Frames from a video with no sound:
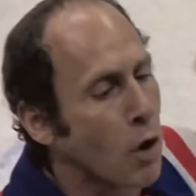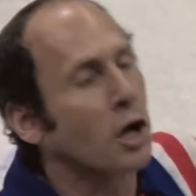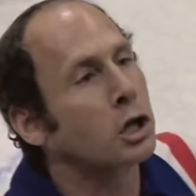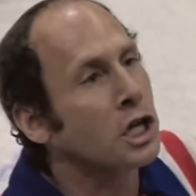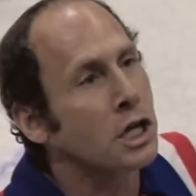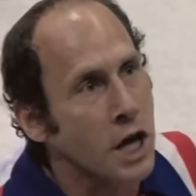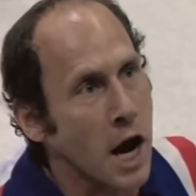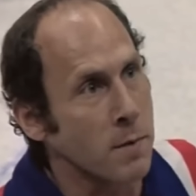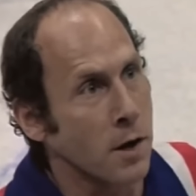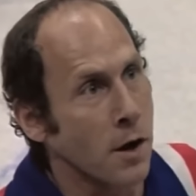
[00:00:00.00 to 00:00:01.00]
actually I
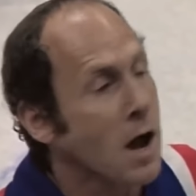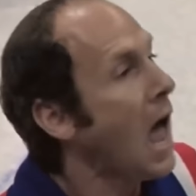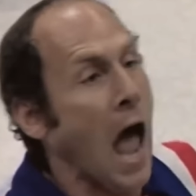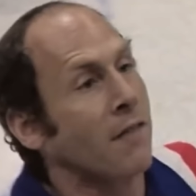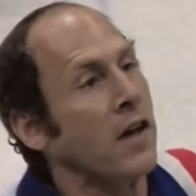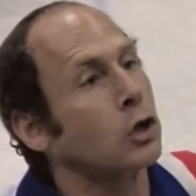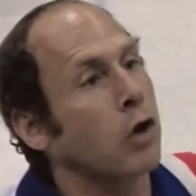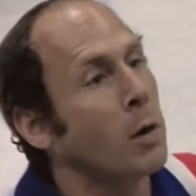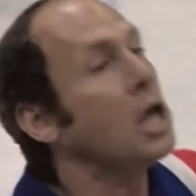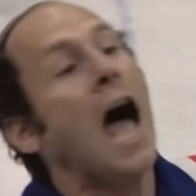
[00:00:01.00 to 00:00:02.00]
was pretty mad
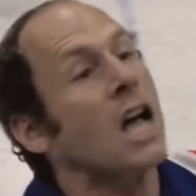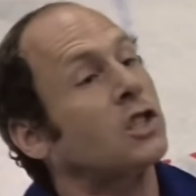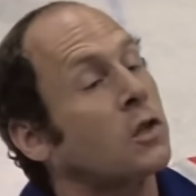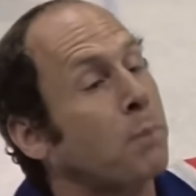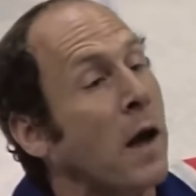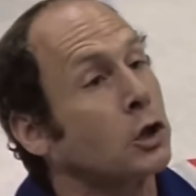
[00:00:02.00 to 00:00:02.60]
because I